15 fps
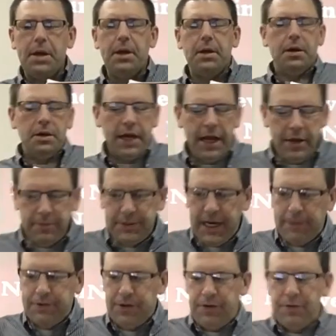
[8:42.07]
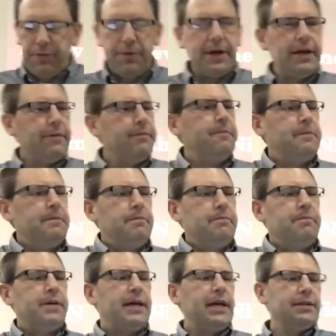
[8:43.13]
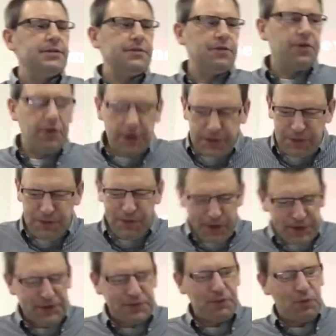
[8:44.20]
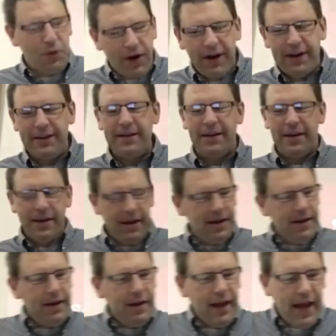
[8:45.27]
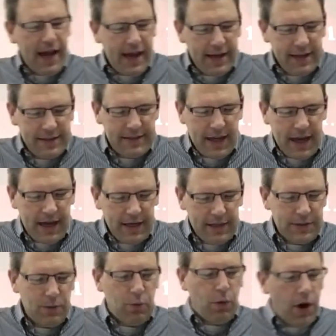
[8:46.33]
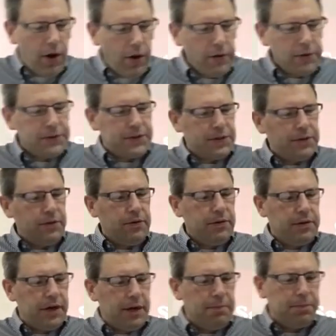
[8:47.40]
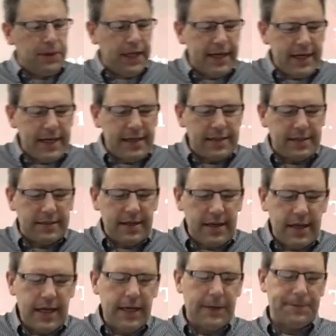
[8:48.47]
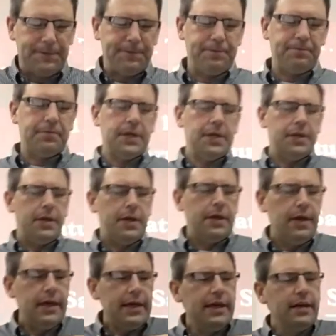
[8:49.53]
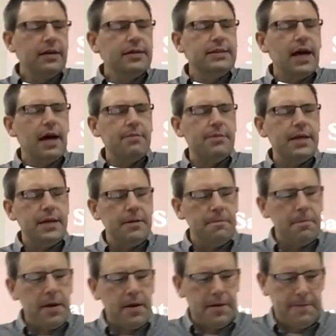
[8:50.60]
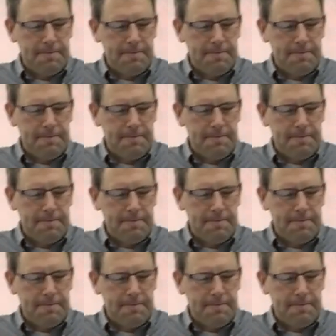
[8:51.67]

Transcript: Nahum chapter 3 begins, of course, with verse 1, and it says, Woe to the bloody city, Ir Damim,